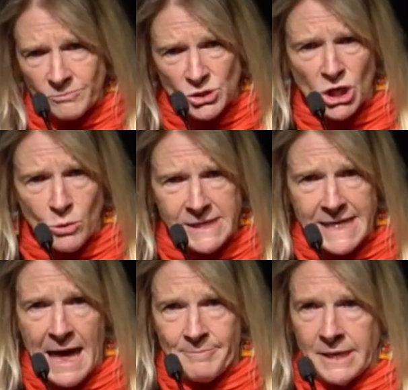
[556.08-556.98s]
show he's
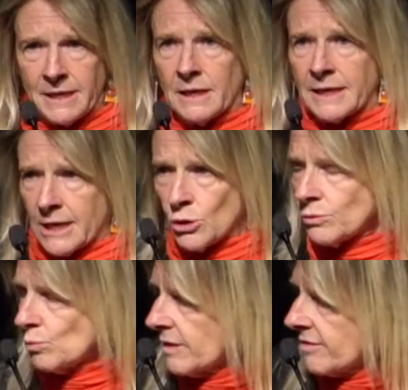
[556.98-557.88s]
happy, get
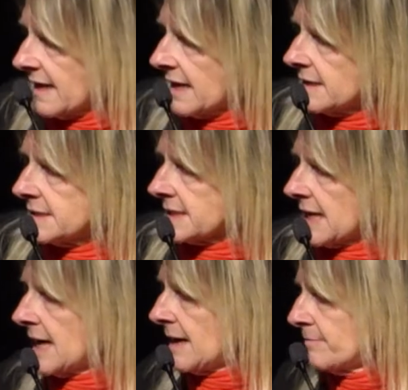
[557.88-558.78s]
on with things,
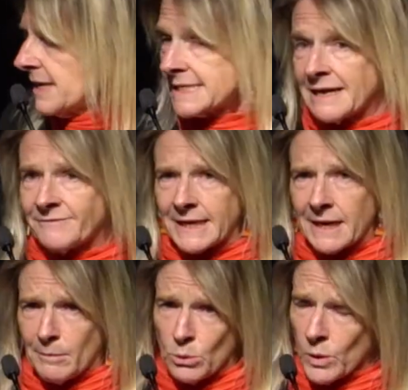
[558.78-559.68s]
um, be a tough
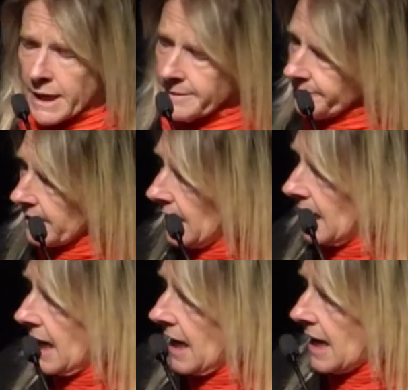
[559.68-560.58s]
little boy.
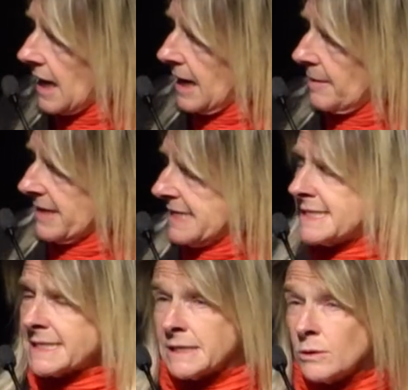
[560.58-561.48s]
Um, he's
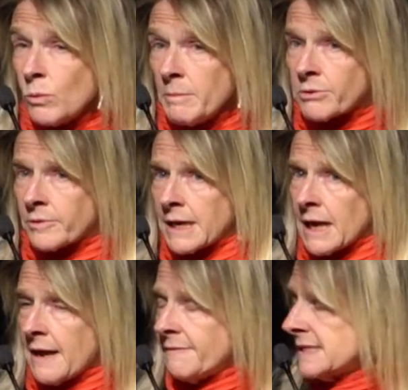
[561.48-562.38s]
still
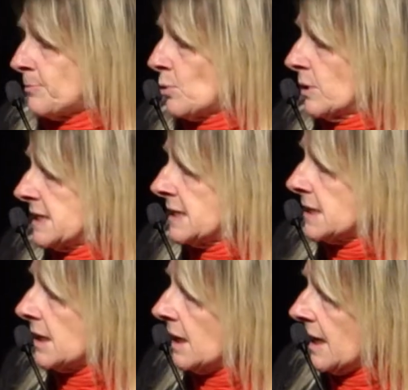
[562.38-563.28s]
whimpering at this point in
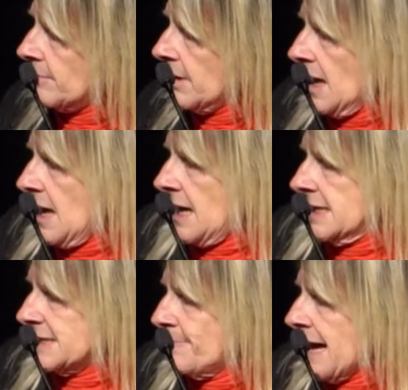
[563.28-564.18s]
time, and
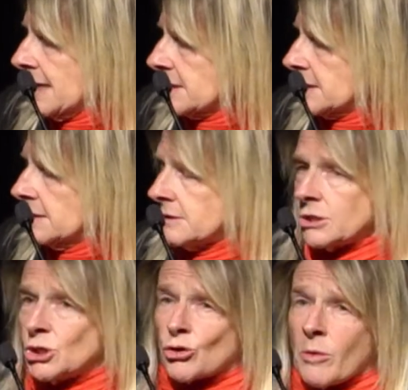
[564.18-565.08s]
he's about to,
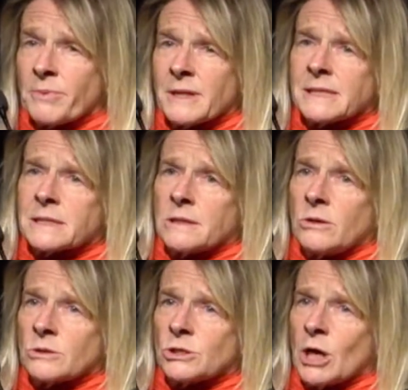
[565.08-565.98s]
to drop this
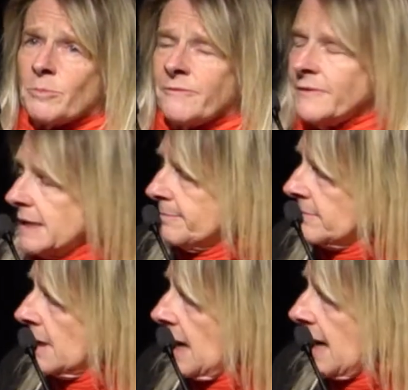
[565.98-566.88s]
on top of
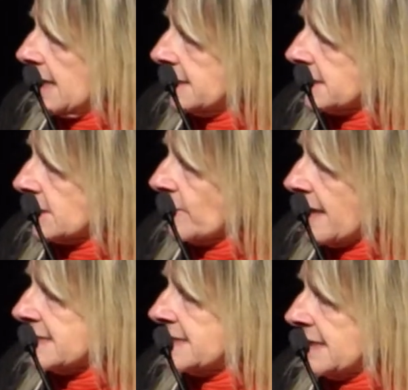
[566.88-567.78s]
him, and so
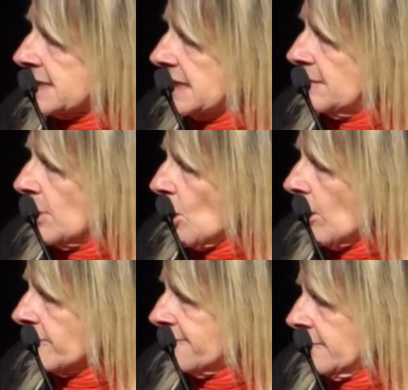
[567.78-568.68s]
that sets him
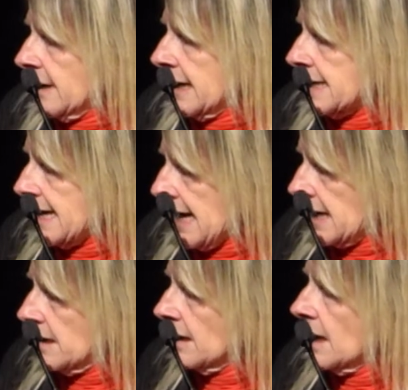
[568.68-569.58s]
off
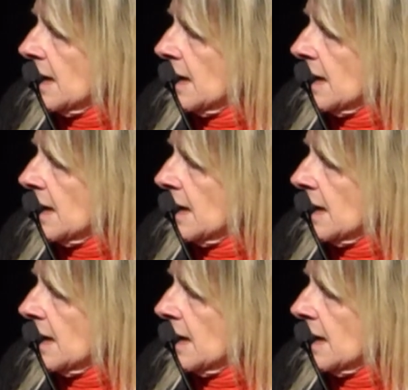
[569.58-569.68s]
again.